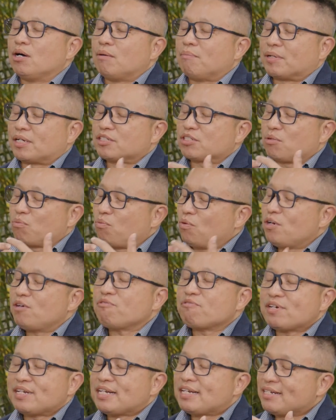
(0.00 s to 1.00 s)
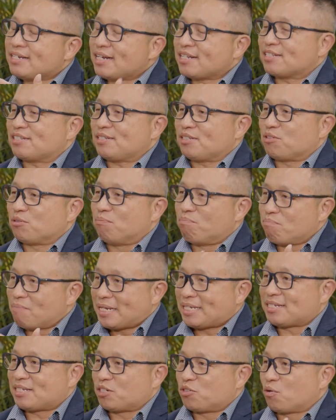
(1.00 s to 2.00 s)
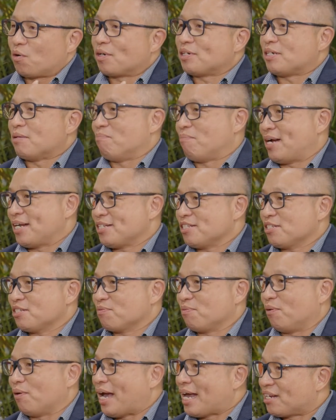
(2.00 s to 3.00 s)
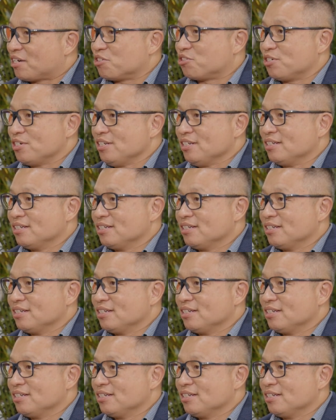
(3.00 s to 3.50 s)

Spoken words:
Because the world really needs to meet the growing demands for energy.